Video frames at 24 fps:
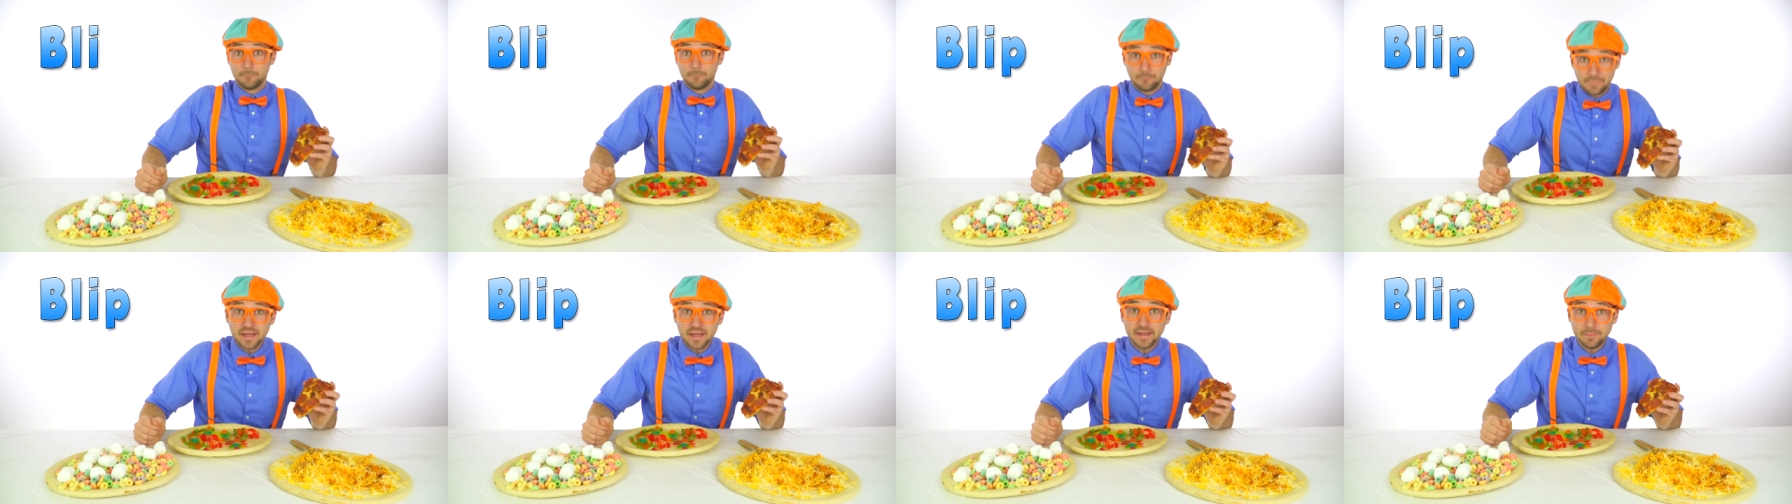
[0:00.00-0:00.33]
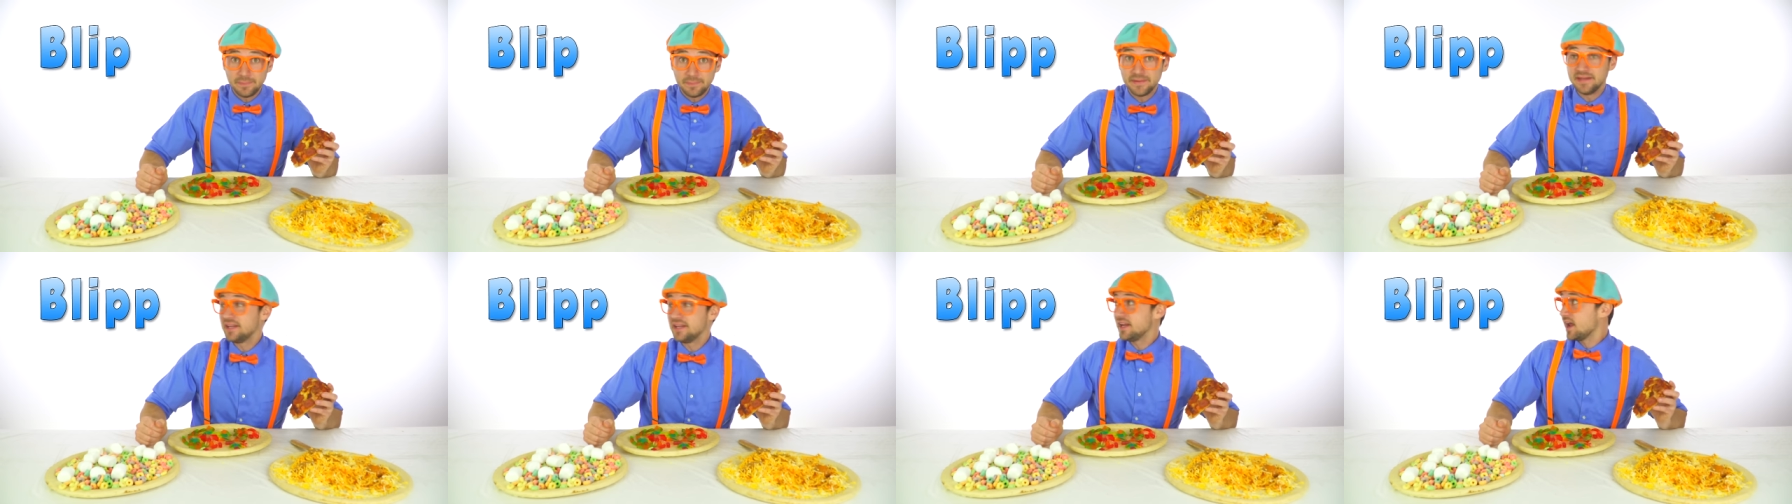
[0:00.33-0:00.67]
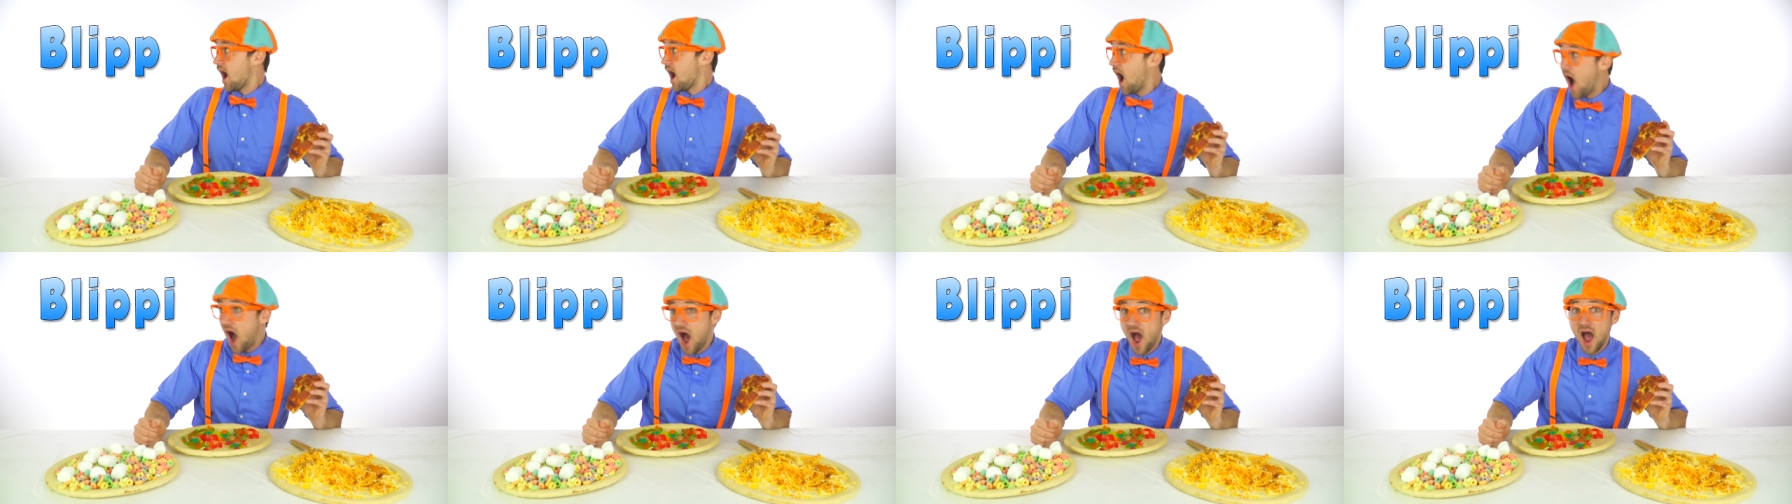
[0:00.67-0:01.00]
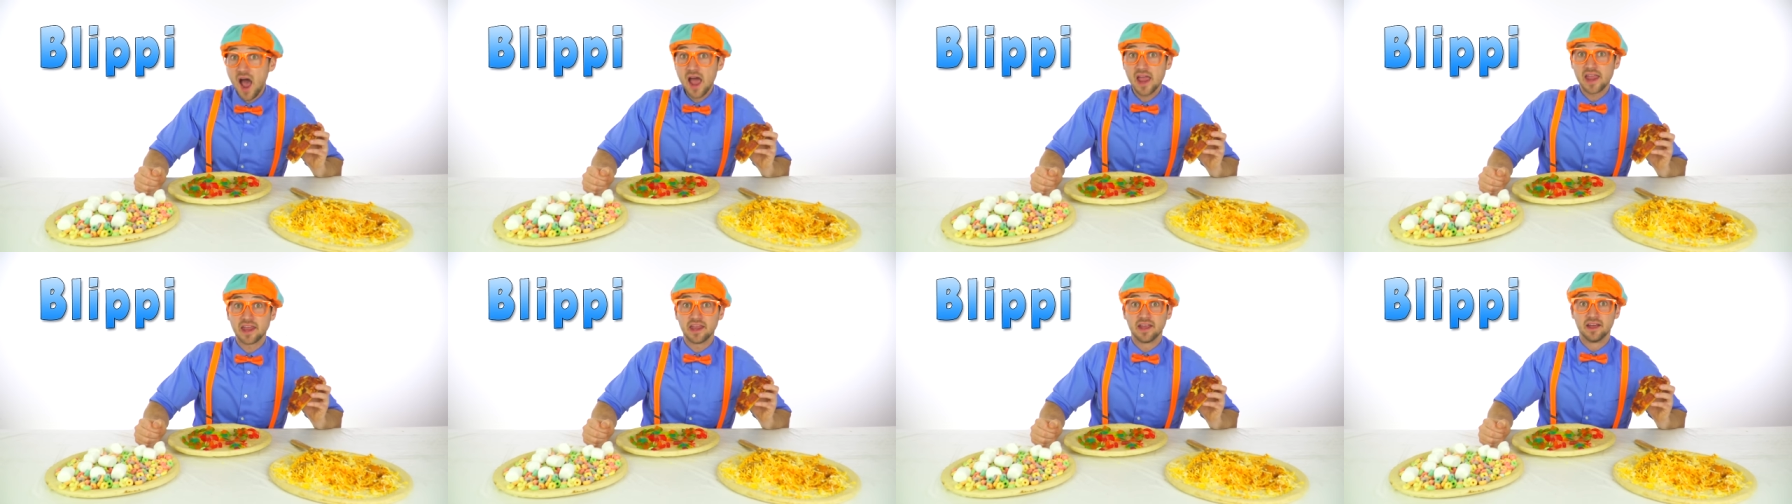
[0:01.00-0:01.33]
P P
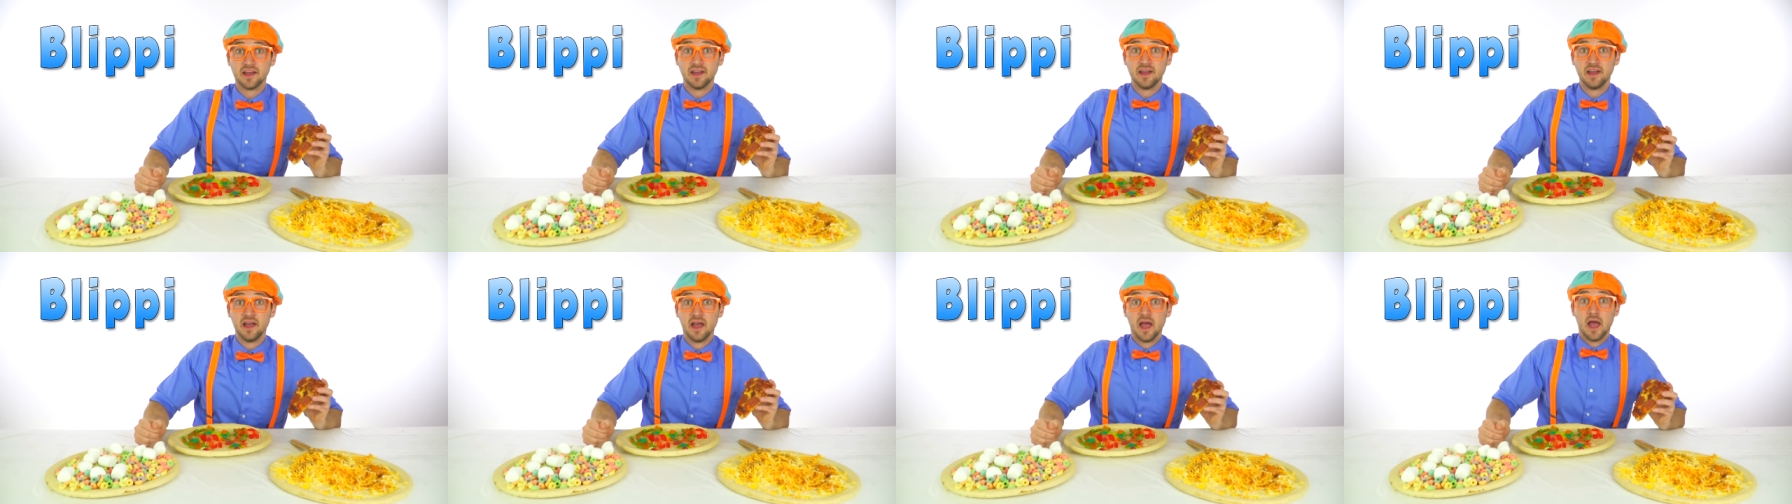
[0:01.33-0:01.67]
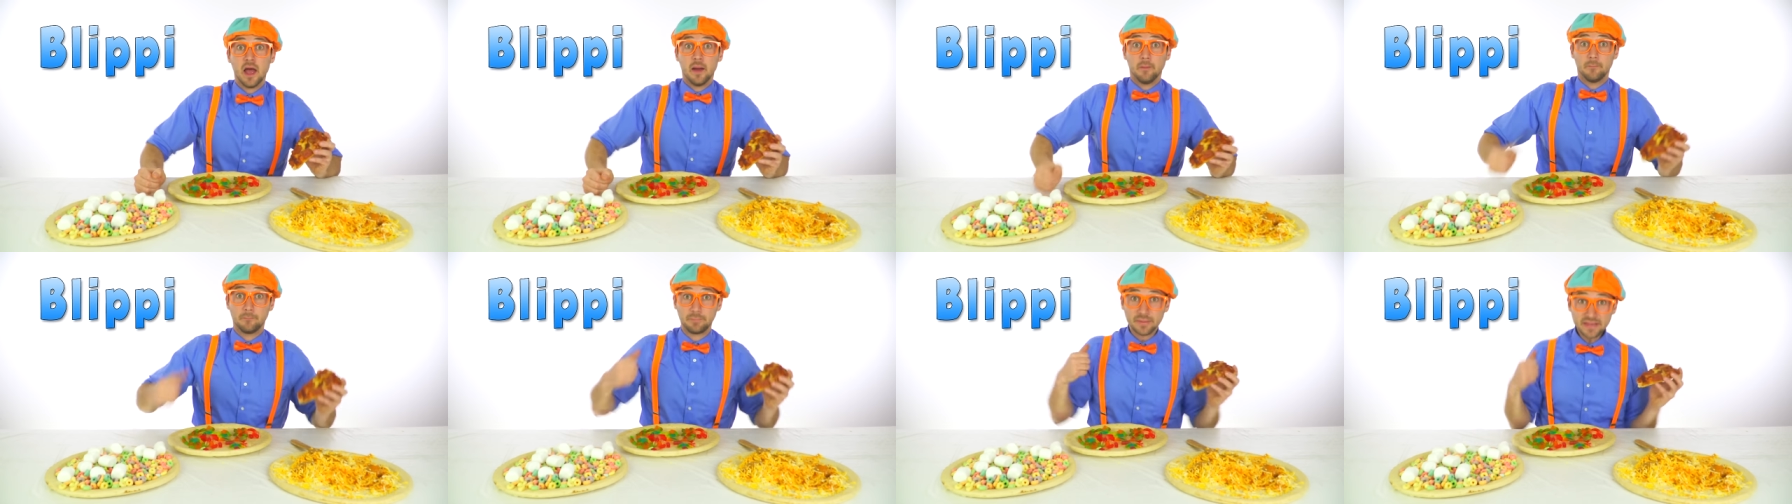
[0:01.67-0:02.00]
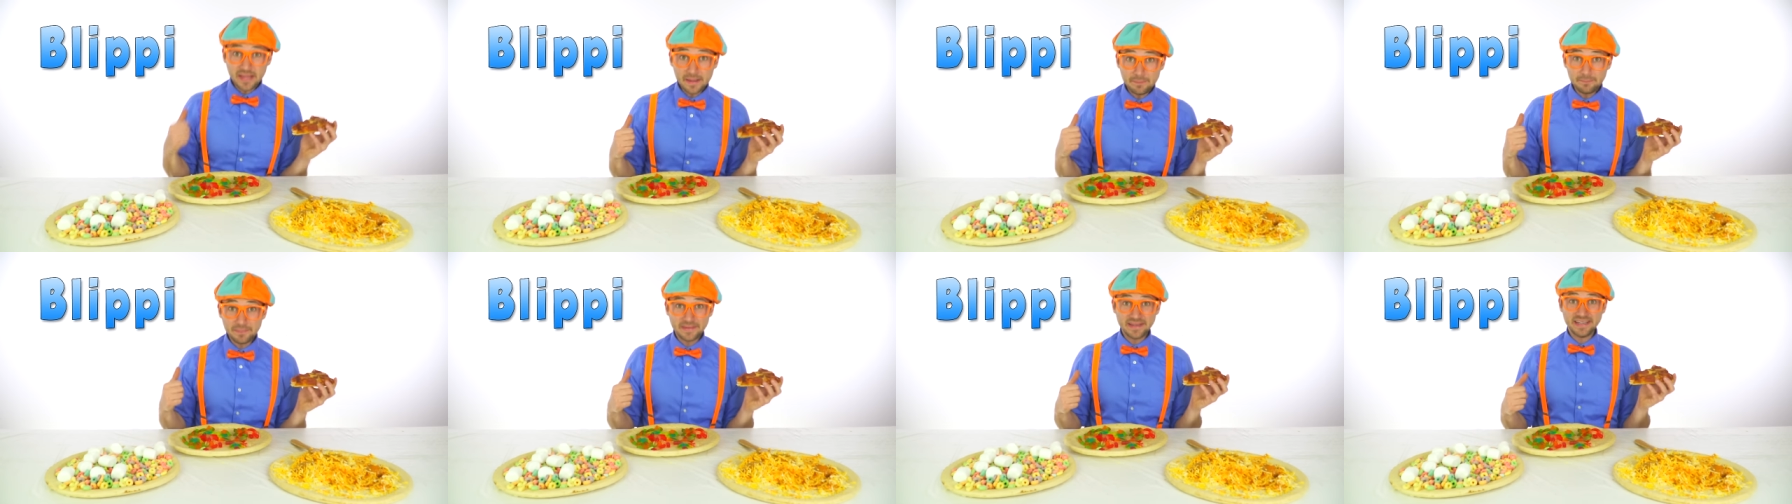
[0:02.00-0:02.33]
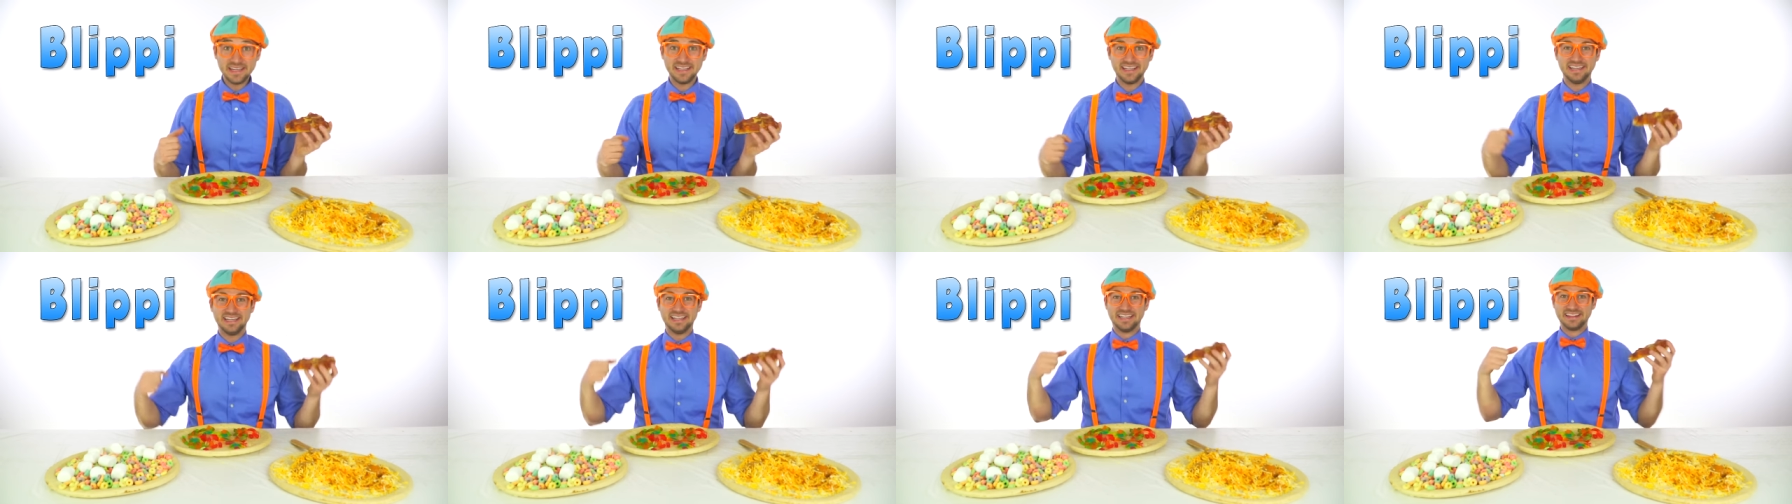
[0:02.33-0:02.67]
I.
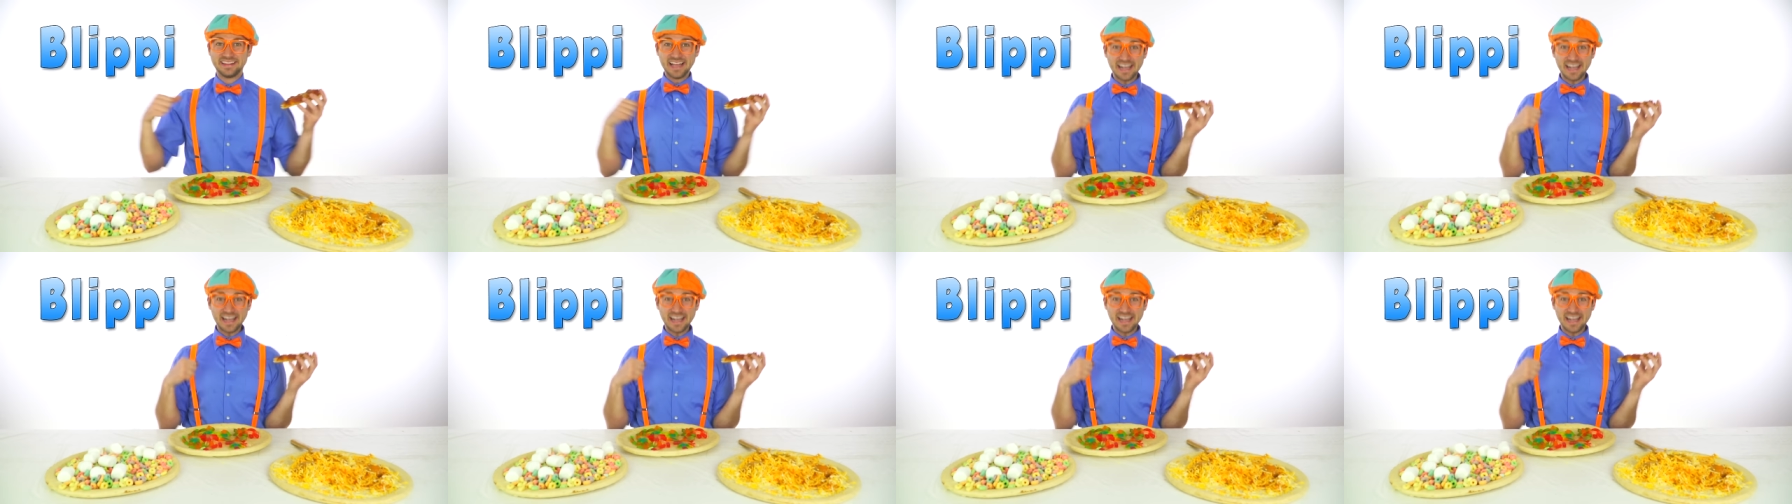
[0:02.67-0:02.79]
Blippi,